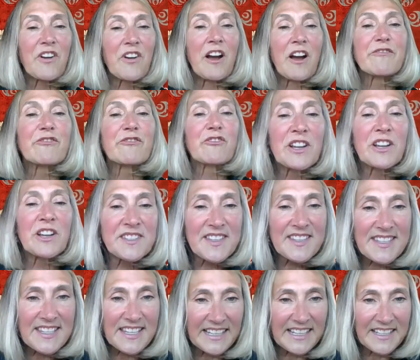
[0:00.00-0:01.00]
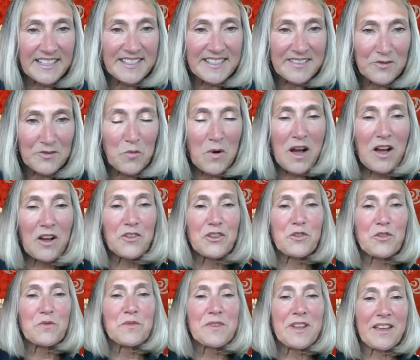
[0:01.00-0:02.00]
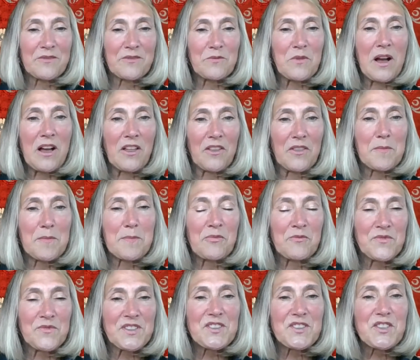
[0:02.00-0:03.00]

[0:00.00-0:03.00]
a front seat while the